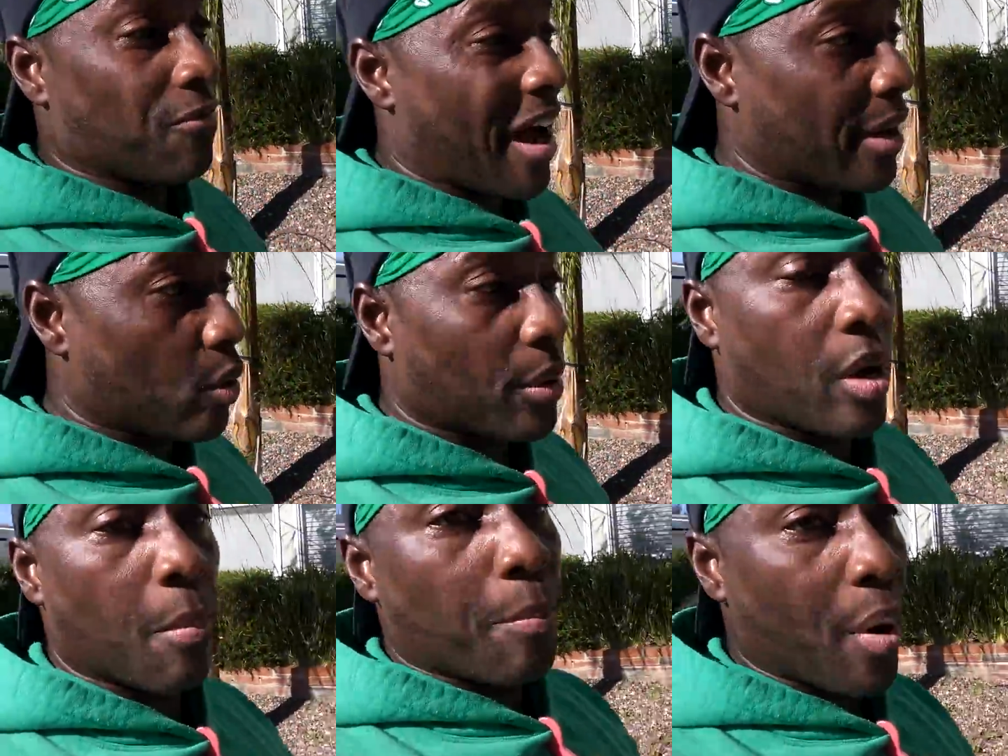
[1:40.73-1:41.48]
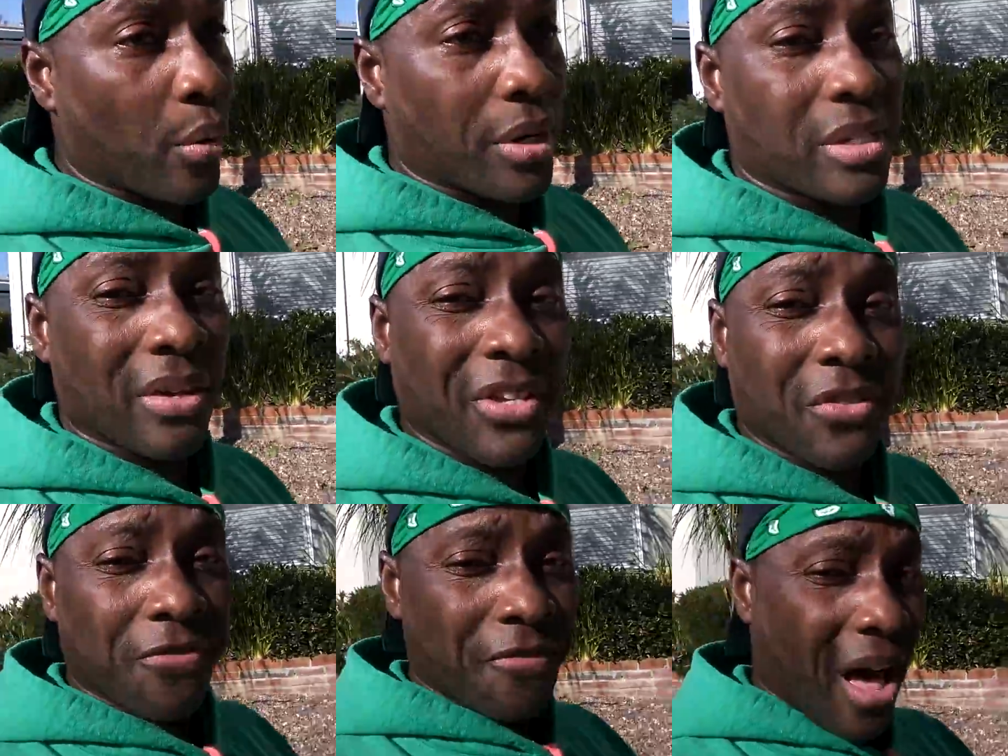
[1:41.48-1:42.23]
vital components of
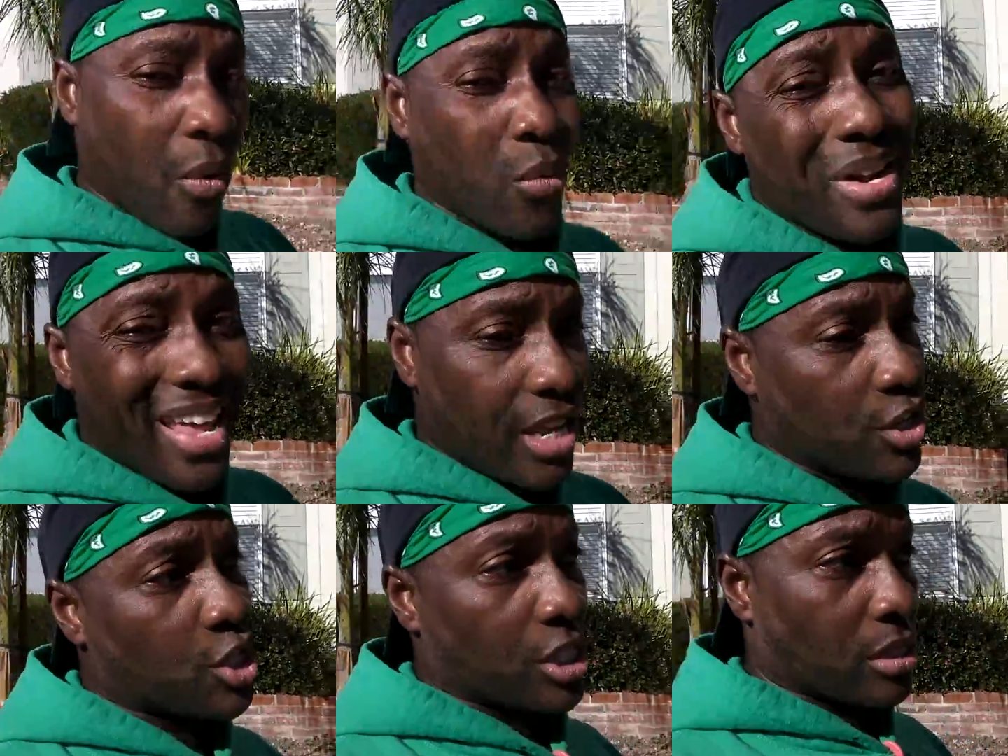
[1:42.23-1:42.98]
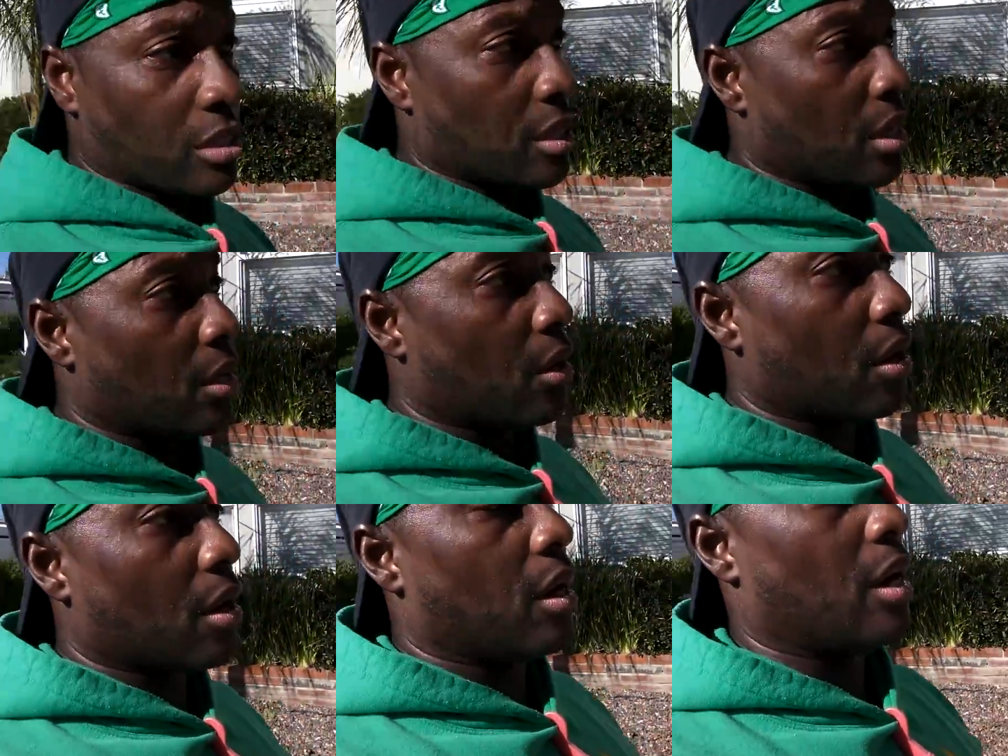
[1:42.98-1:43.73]
its foundation
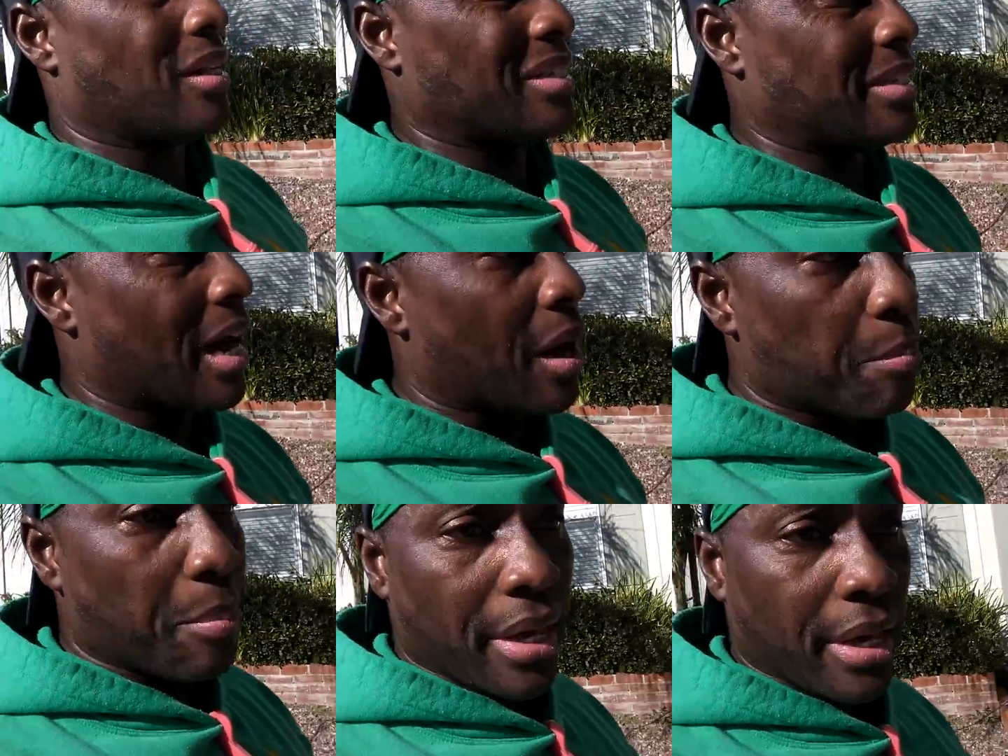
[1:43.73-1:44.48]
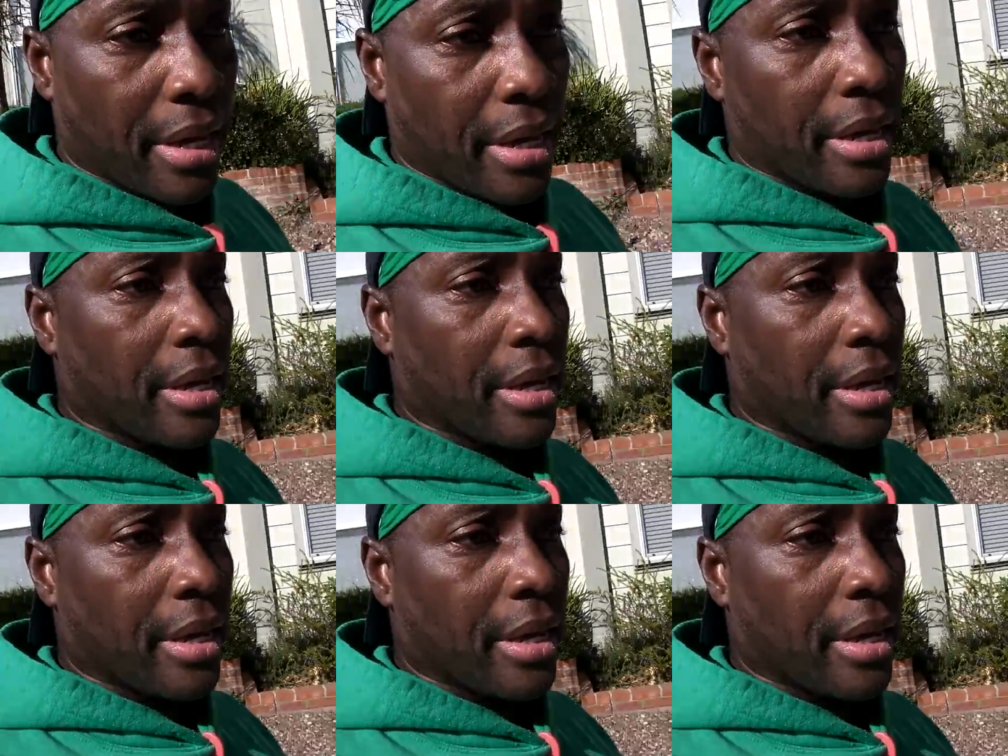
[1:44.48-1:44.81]
uh, Dambe,